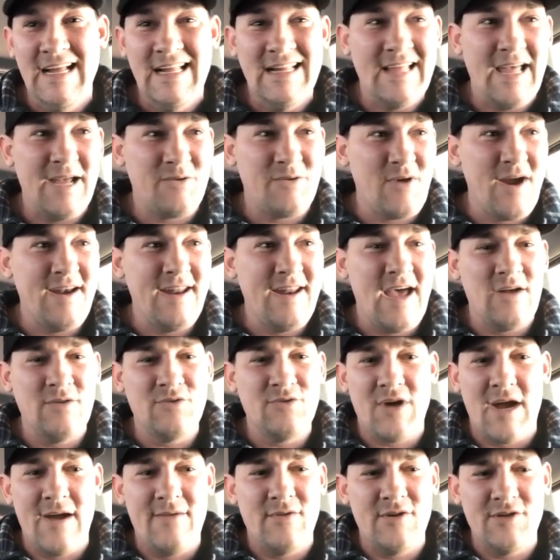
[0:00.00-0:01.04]
Like right now,
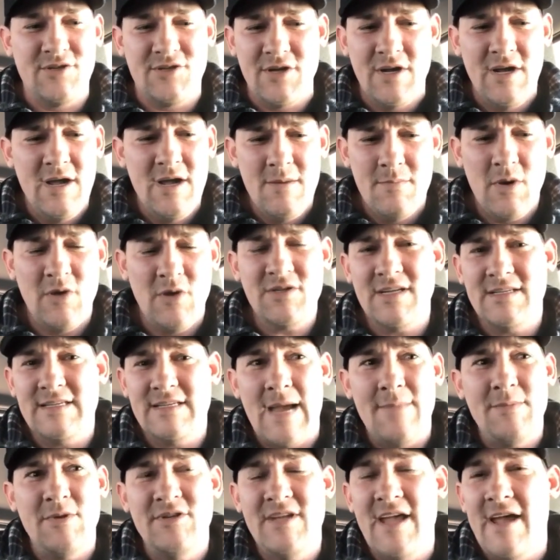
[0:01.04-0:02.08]
drivers, most of the
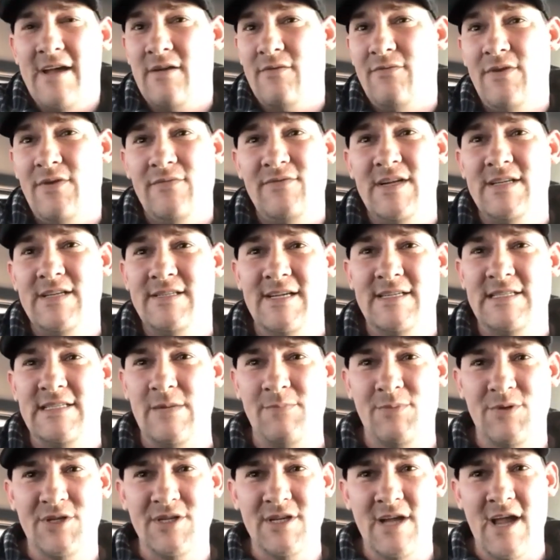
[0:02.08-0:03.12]
time they're taking
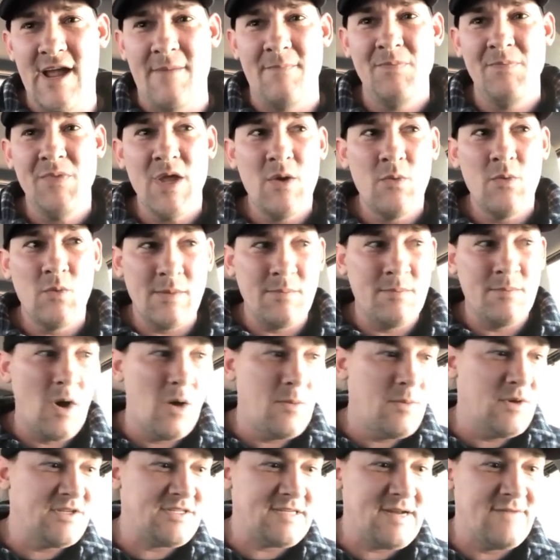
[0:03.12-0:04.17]
50-60%. When
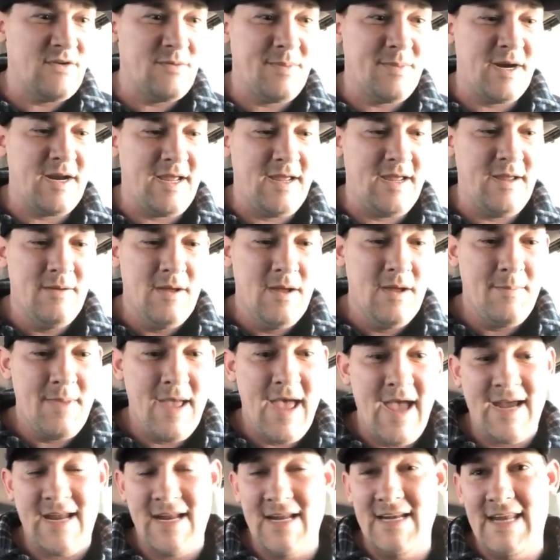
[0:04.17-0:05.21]
almost everybody
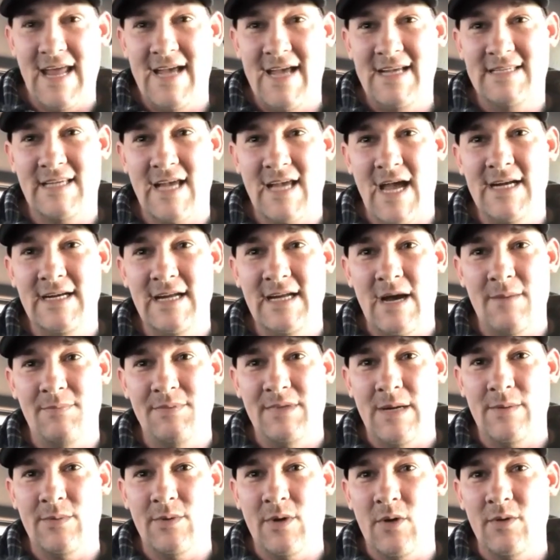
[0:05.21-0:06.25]
back in the day signed up,
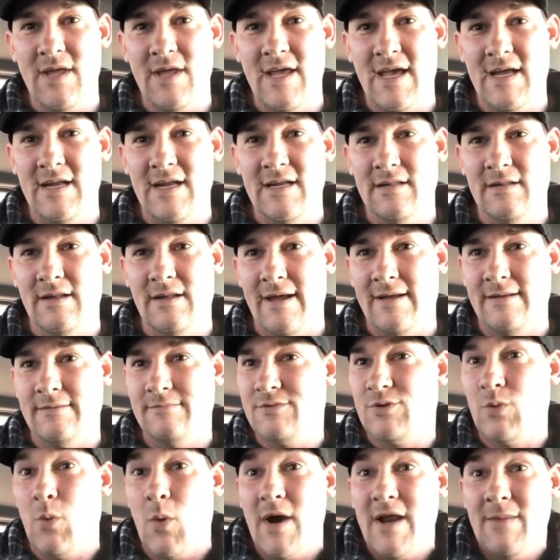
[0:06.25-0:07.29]
they were only getting like
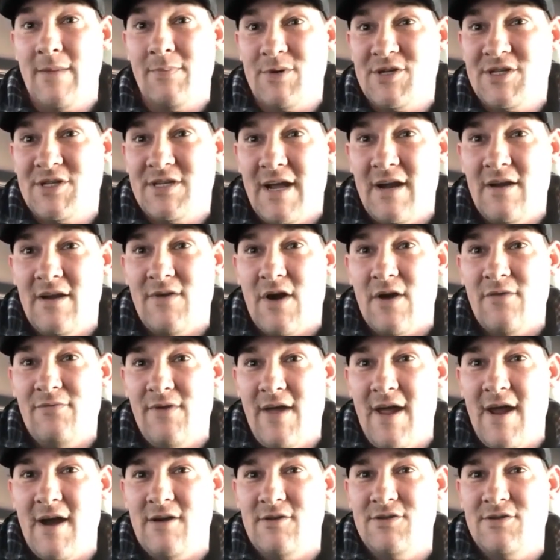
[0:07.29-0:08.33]
20% of our
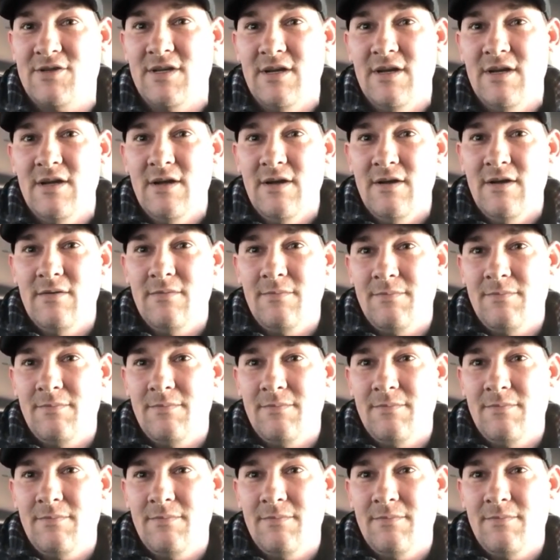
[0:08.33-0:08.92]
fares. Mm-hmm.